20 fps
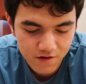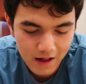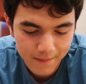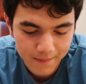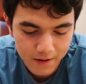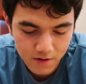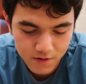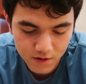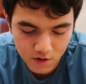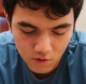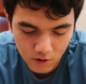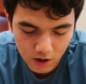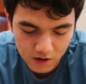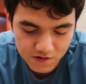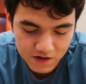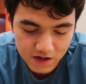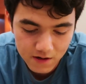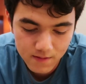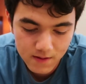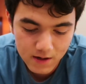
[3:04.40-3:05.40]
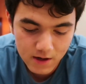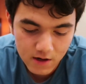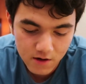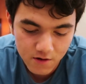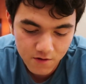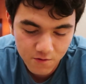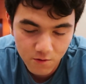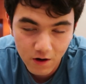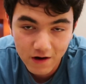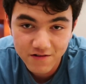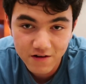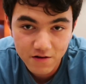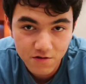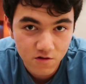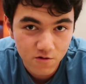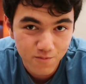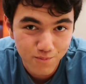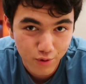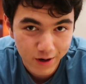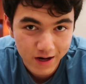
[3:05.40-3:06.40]
a lot better than Crossout. Because Crossout,
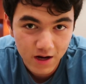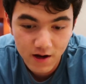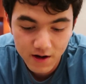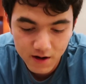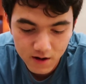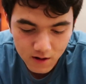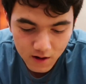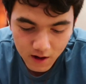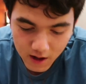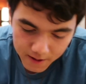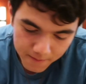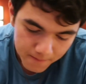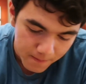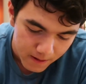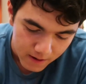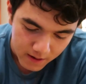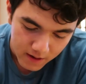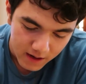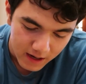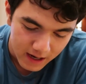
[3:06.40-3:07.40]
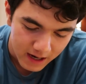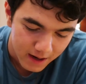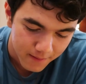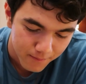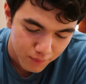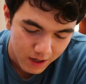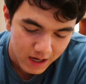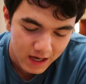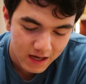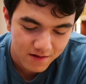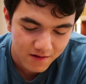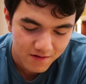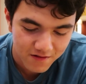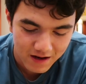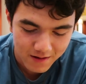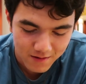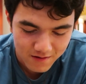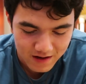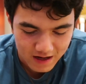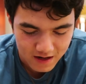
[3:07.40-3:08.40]
you can brick on it a lot, and bricking this
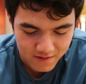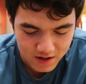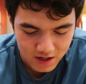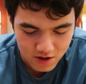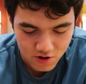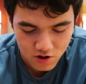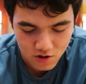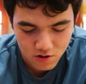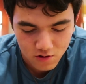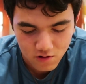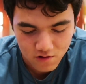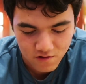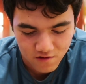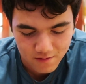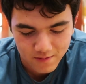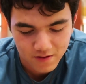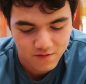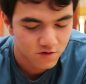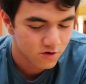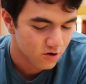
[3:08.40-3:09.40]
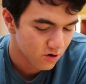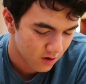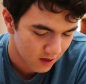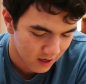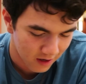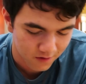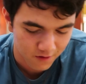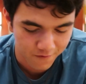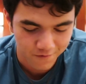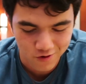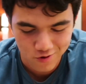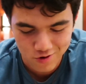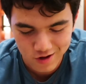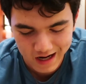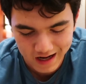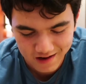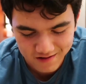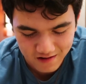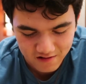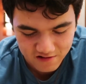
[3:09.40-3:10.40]
deck is kind of an issue because sometimes you don't get the fusion
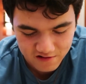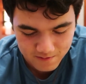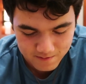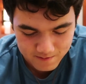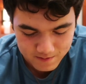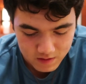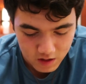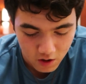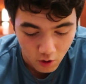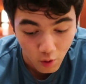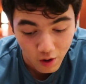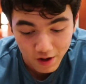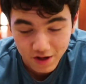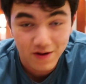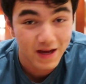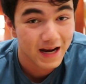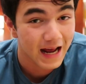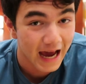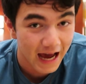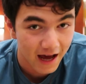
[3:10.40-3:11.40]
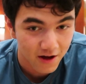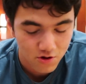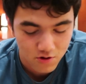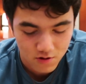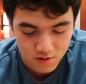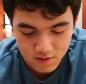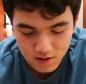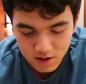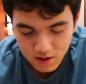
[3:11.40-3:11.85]
access, or you get Ash.